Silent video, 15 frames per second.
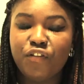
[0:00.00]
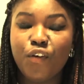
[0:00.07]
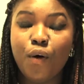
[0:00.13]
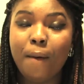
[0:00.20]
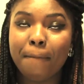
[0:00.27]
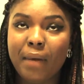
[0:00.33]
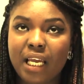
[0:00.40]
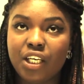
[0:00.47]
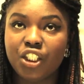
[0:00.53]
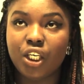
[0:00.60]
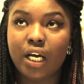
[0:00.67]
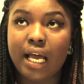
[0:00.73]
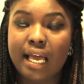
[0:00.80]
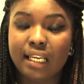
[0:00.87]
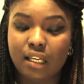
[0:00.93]
are 4
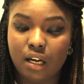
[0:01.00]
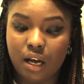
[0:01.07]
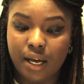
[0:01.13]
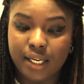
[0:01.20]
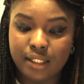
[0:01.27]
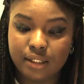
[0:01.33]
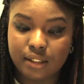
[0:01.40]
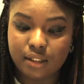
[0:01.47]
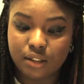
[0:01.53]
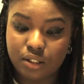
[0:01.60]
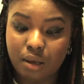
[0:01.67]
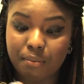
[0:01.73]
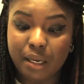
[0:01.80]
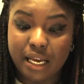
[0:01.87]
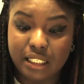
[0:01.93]
major headlines,
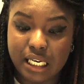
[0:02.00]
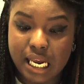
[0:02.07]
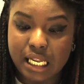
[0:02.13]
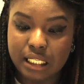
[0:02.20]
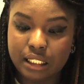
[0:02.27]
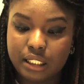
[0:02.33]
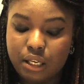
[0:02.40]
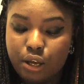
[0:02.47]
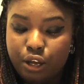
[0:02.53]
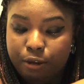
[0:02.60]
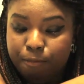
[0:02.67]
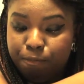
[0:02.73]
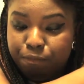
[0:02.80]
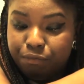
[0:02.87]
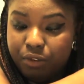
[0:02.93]
subheadings,
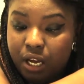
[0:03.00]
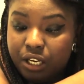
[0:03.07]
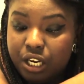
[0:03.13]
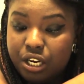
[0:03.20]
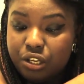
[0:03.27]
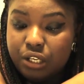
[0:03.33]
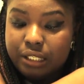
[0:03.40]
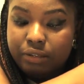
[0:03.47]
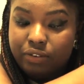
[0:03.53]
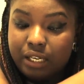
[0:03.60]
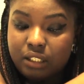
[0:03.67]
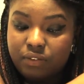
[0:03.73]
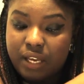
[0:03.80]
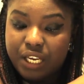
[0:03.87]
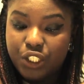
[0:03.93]
under the use and
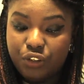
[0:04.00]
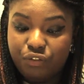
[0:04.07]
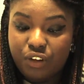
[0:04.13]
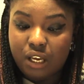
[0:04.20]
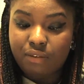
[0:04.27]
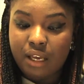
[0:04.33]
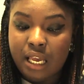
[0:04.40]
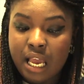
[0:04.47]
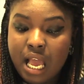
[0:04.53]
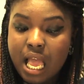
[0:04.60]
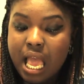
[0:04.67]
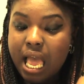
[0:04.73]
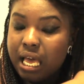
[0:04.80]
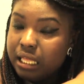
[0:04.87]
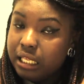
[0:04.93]
classification theory,
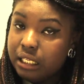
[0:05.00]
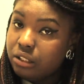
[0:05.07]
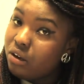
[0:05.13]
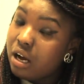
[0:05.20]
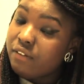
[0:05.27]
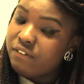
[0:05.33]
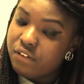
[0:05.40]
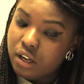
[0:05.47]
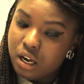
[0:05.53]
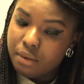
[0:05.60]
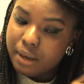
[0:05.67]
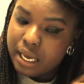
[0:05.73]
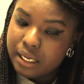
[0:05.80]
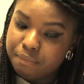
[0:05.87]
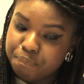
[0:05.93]
and these are
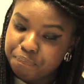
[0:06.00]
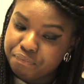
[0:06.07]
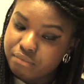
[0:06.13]
following.